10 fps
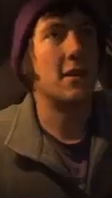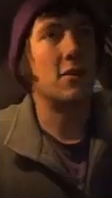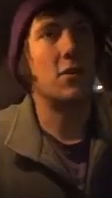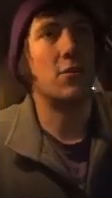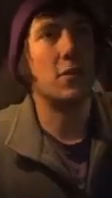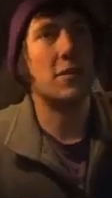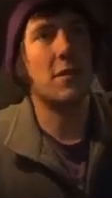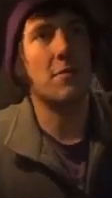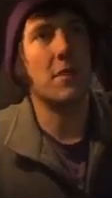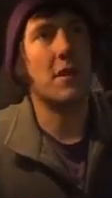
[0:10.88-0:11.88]
doing
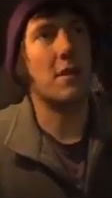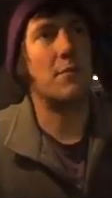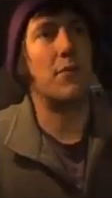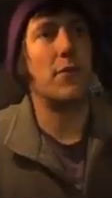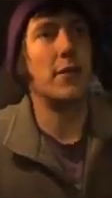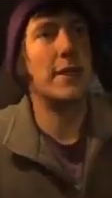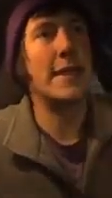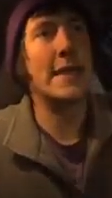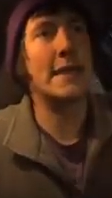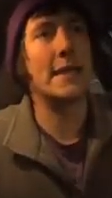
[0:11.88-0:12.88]
something
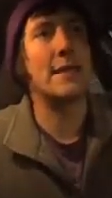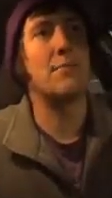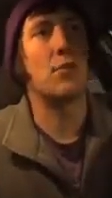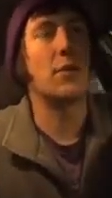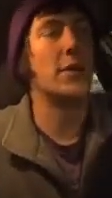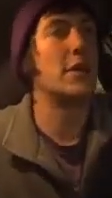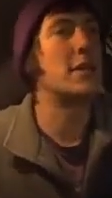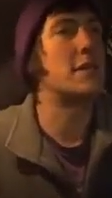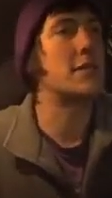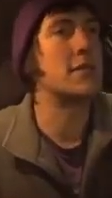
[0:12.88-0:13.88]
completely
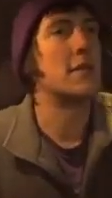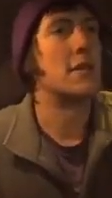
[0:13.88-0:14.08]
pointless.